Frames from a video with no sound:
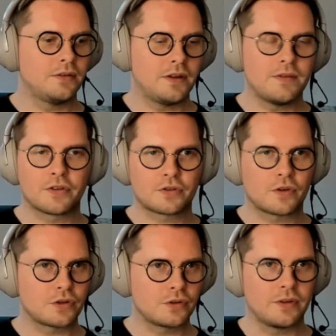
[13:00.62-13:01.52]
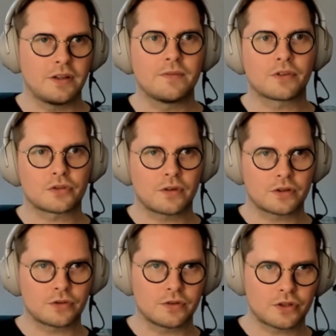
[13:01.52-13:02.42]
infrastructure with
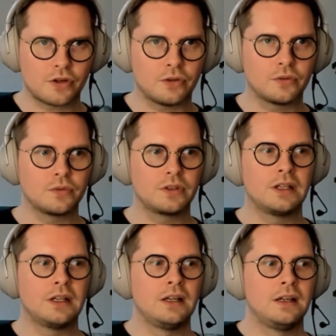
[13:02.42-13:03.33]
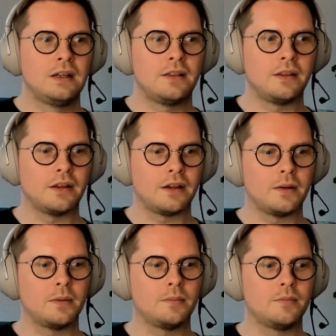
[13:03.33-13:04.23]
infrastructure as code,
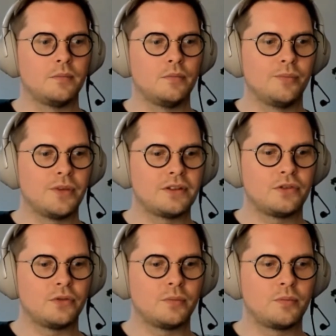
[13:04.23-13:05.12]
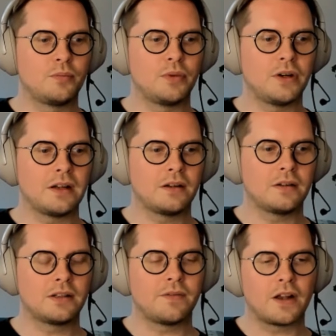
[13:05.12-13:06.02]
the movement to
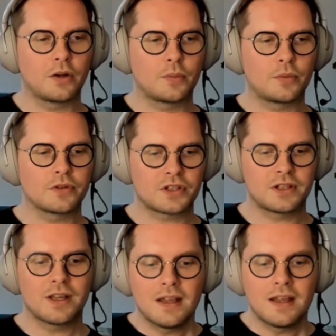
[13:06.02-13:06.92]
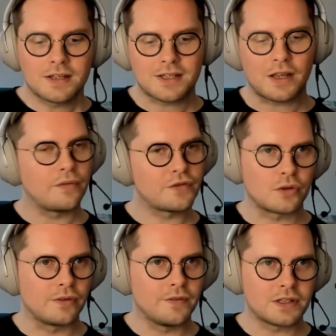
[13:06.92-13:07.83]
bring developers
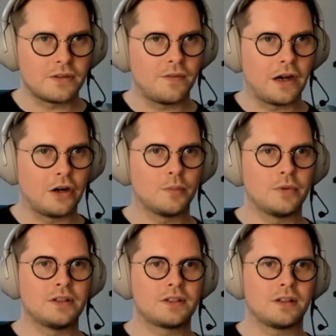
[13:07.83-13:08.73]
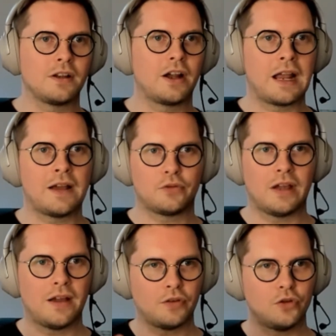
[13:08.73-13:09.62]
self-service environments and not have to
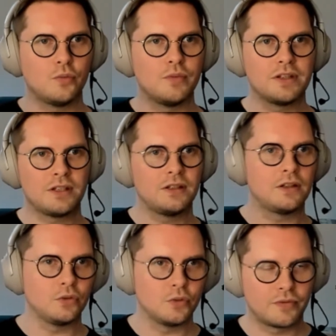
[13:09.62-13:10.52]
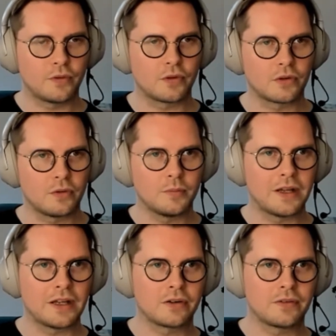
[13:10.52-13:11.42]
have humans in the loop for all
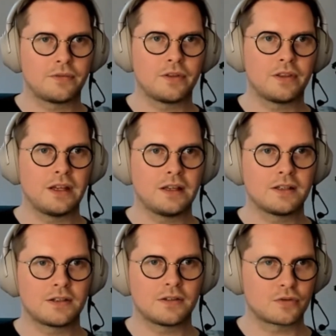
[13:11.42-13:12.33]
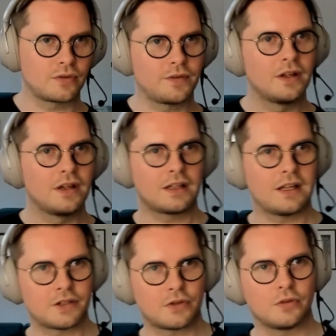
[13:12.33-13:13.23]
manner of different things. A sort of
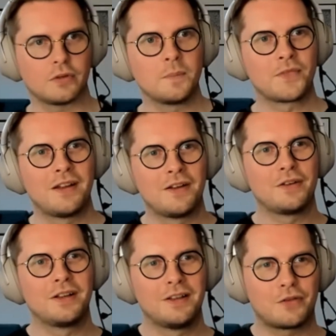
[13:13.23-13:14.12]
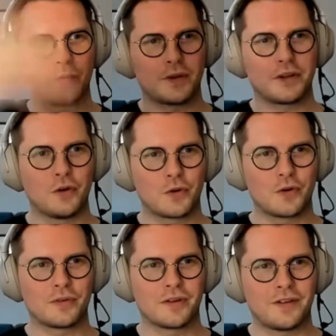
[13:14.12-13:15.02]
classical throwing code
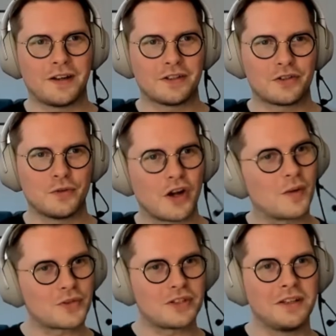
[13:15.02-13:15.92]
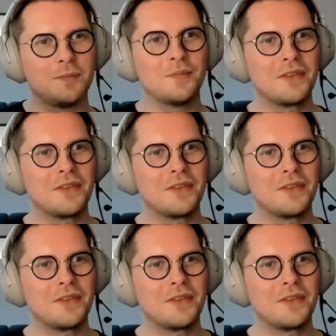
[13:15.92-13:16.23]
over a fence to an ops team.